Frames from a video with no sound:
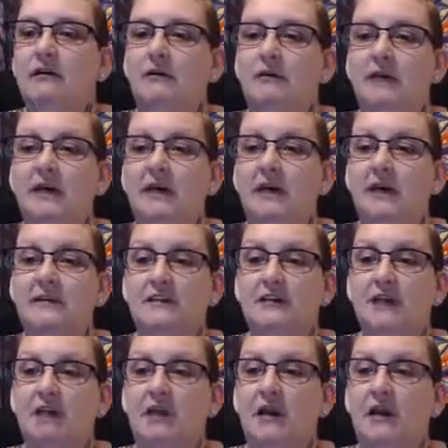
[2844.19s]
But he has a
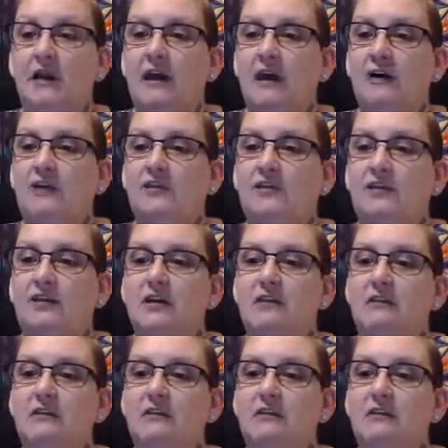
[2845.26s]
great energy.